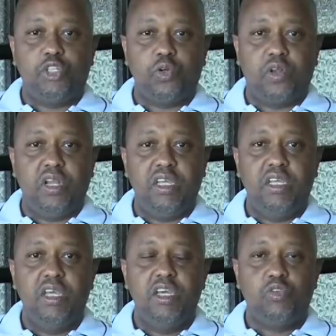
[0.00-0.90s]
shortly
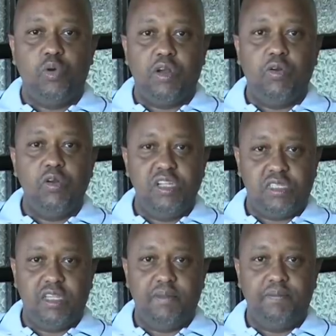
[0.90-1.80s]
to Anglo
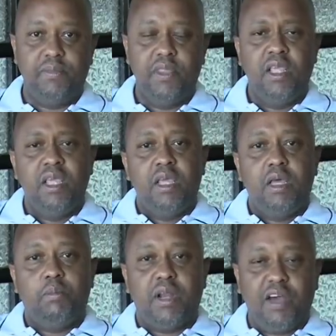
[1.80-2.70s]
Leasing.
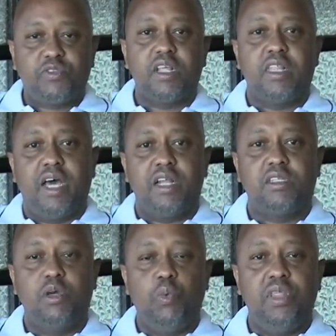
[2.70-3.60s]
But after that,
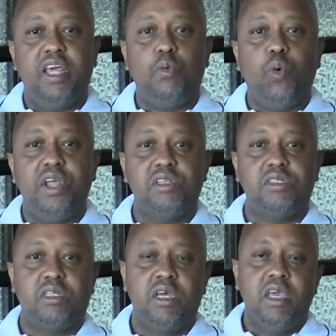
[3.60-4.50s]
we then
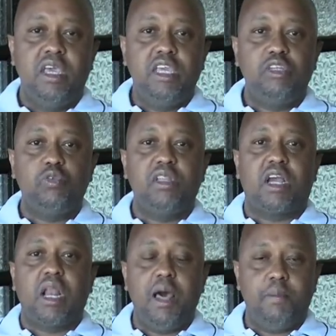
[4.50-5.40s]
went into the
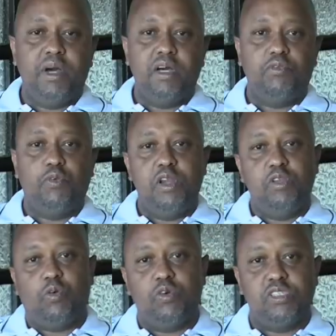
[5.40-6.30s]
clamor for a
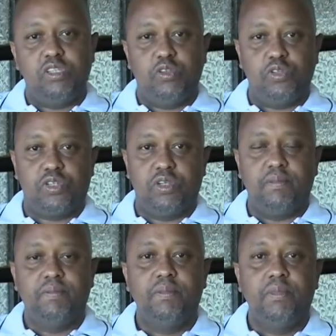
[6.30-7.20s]
new constitution.
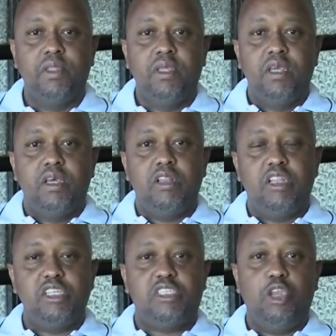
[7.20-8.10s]

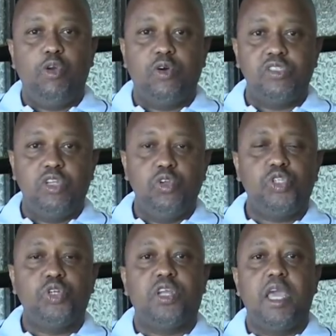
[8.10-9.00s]
This new
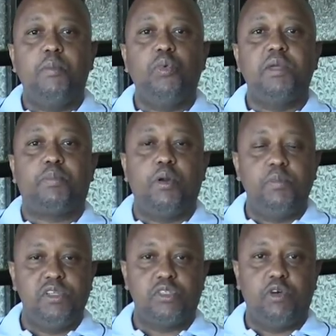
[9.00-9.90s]
constitution came with the
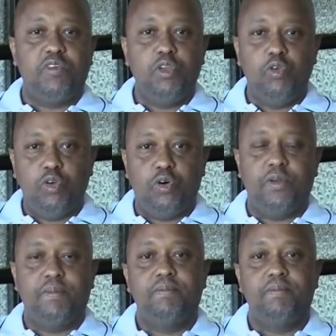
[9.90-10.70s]
promise of a new dawn,